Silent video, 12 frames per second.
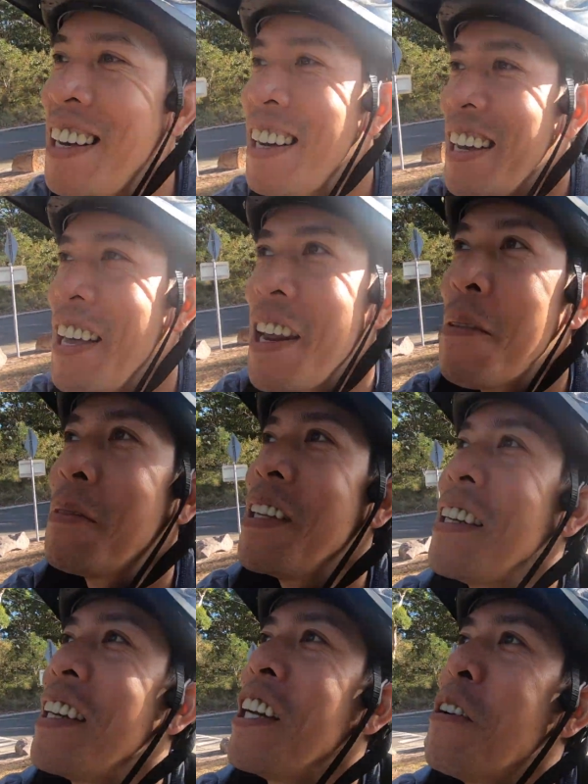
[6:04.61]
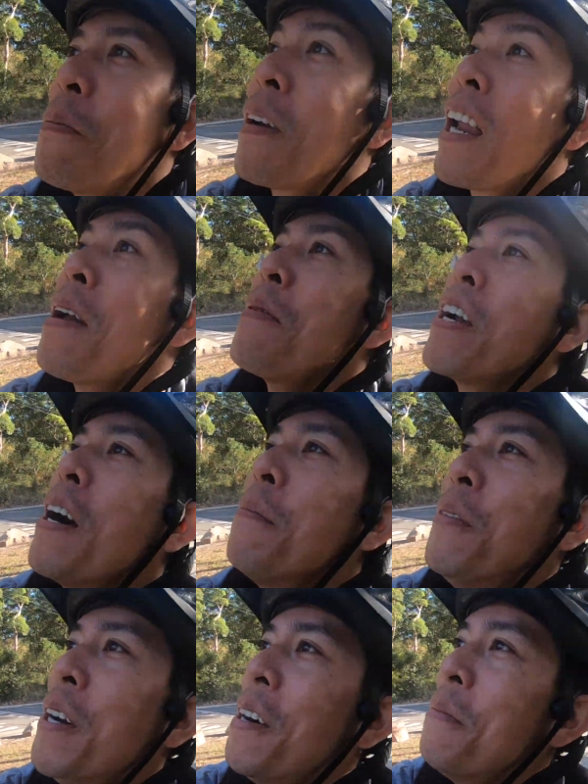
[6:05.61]
and I'm thinking of climbing up
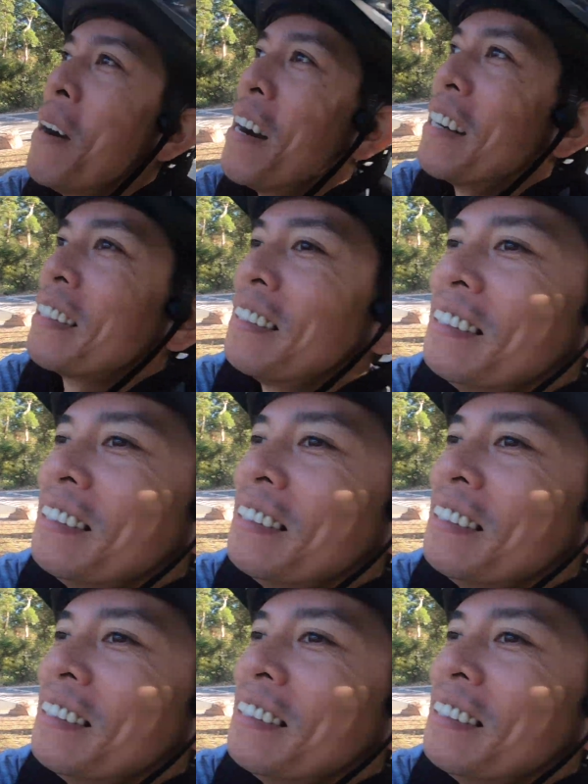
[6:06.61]
there, but